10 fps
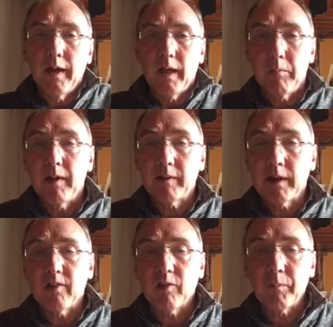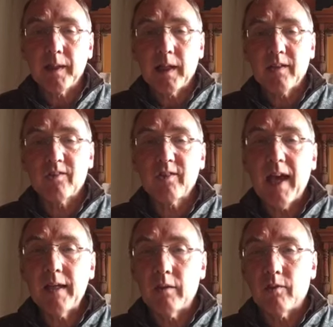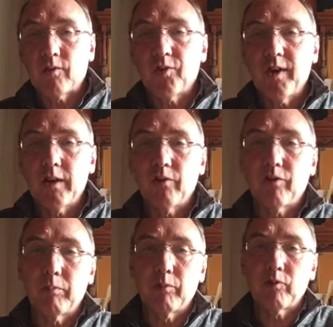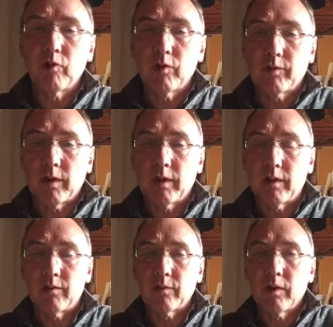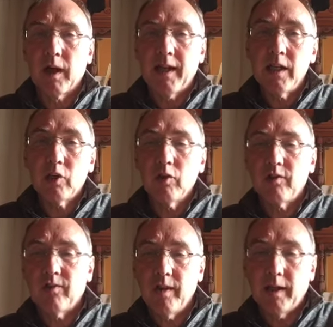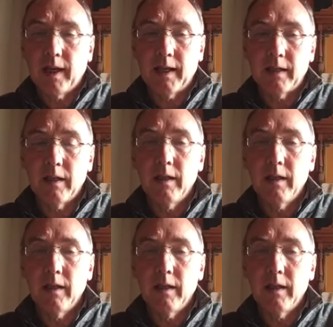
Immediately something like scales fell from Saul's eyes, and he could see again.